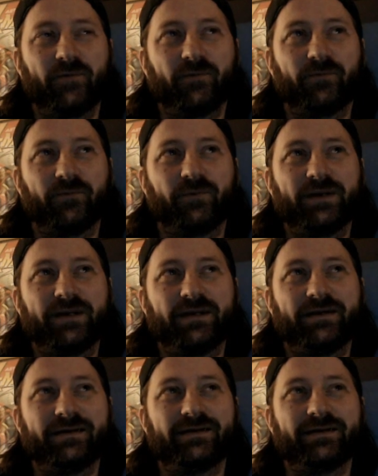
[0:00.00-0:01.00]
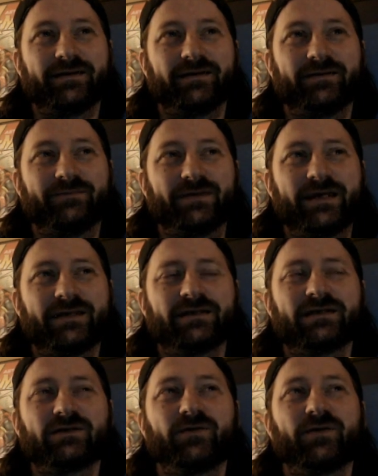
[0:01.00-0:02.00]
we we get
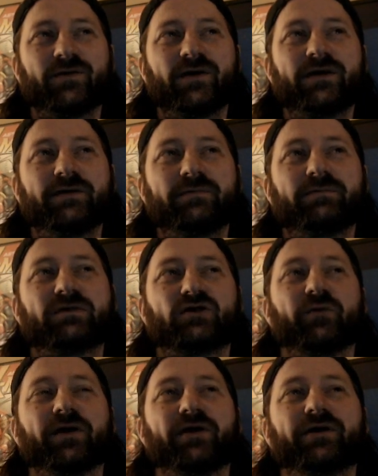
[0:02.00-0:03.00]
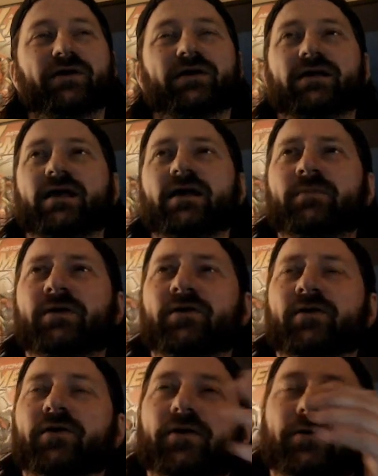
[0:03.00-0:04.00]
this great story where him and
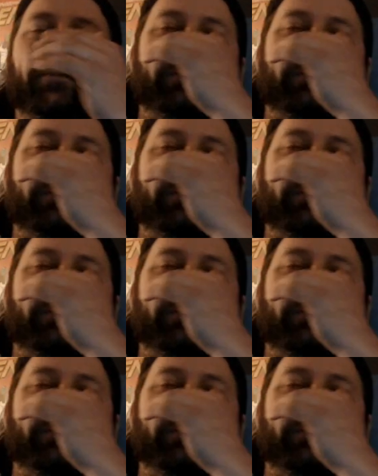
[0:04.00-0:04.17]
her